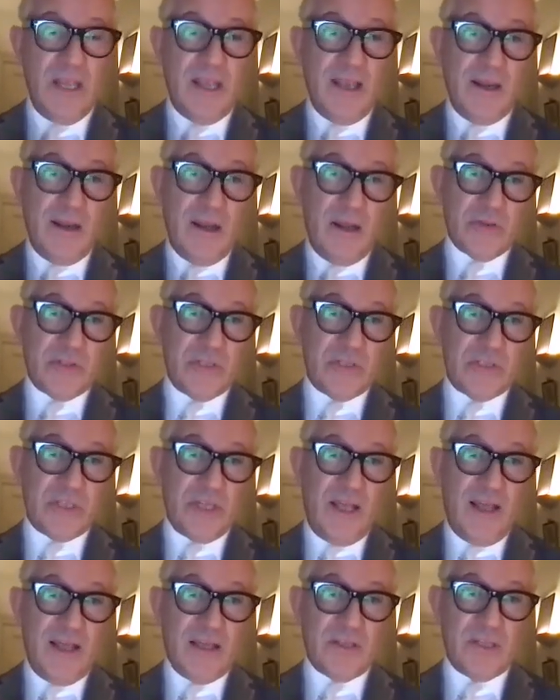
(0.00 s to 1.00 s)
in our
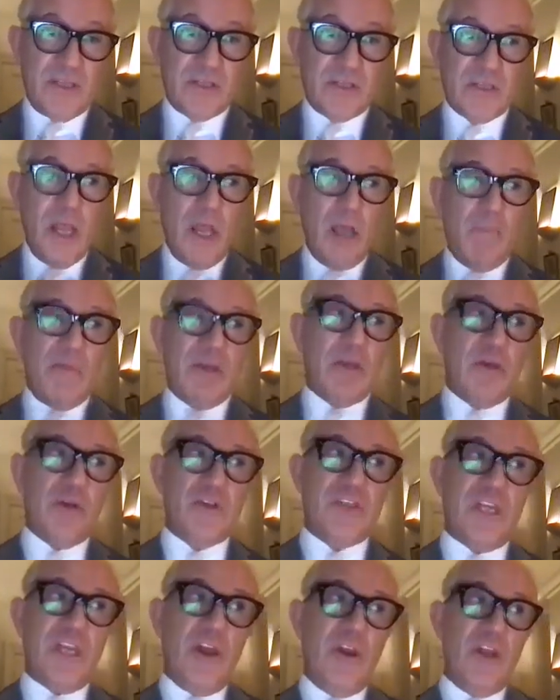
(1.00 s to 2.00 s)
societies
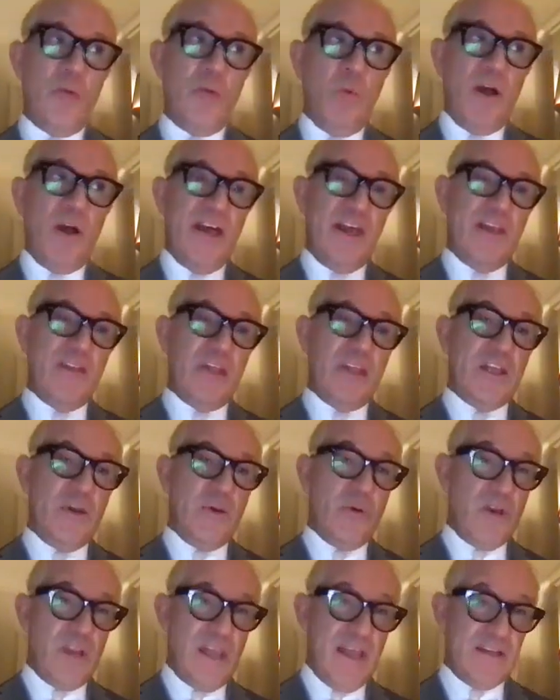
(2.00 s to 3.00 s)
because the only way that you
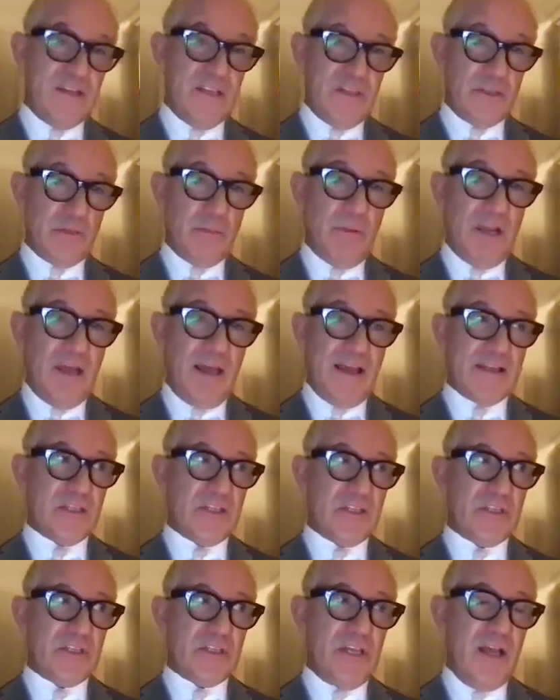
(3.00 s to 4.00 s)
could get into polite
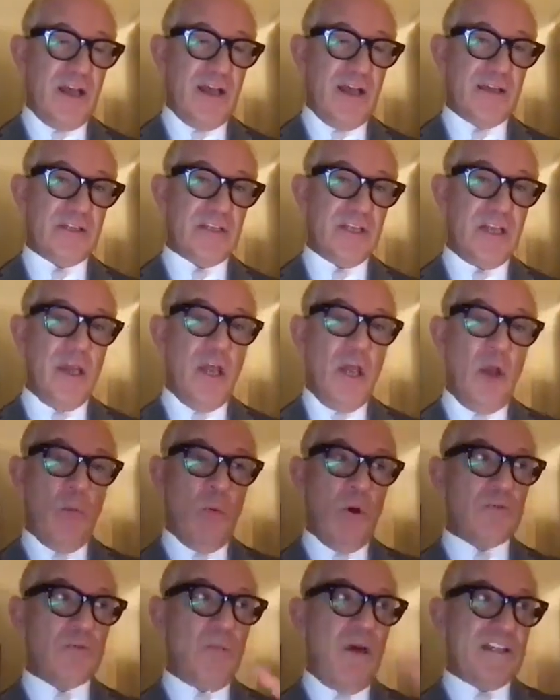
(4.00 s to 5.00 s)
society
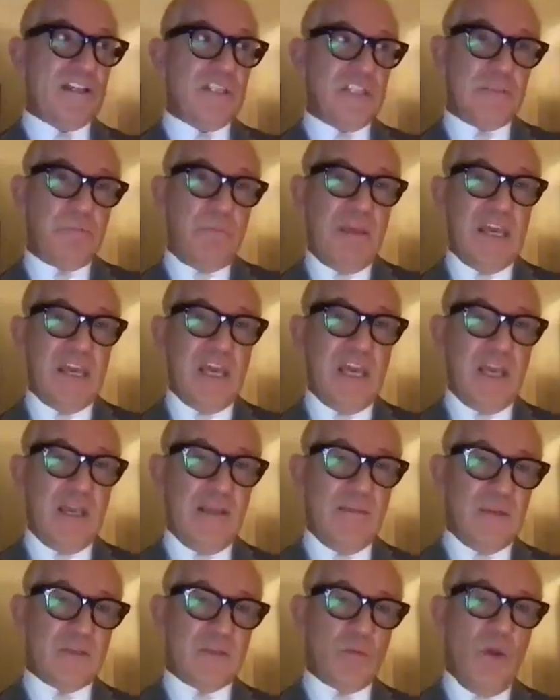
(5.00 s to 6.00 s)
was by speaking
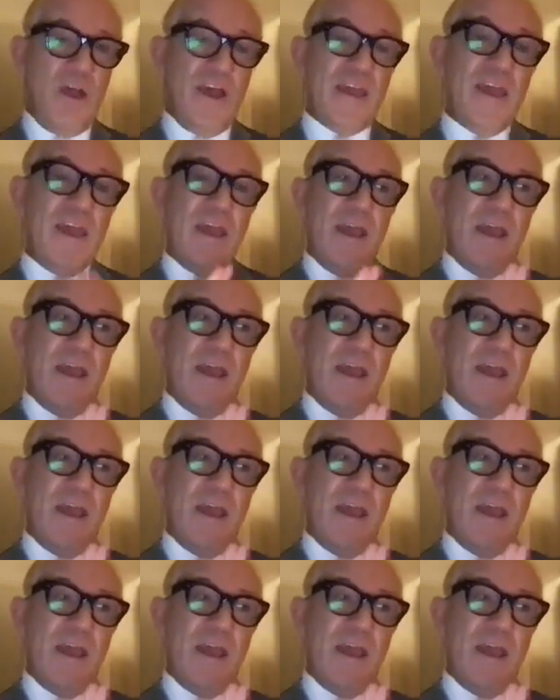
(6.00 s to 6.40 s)
in this way.